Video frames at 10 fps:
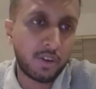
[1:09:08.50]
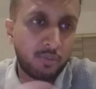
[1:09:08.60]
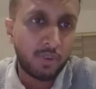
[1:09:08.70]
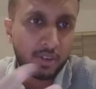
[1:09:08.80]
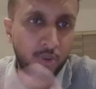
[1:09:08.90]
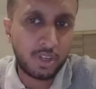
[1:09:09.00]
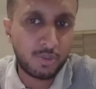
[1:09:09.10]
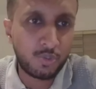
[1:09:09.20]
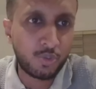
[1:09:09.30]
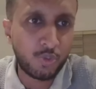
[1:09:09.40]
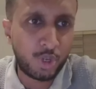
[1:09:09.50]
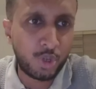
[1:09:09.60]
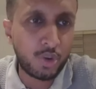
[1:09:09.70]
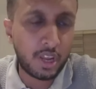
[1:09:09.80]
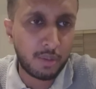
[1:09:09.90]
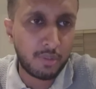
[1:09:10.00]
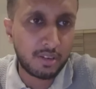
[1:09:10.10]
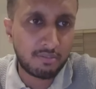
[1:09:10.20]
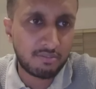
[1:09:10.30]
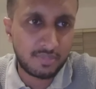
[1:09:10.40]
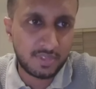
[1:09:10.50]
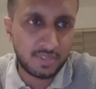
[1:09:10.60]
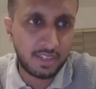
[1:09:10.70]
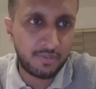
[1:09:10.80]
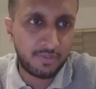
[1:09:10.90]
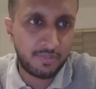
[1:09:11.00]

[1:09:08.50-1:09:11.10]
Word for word: and, what uh, would you recommend if,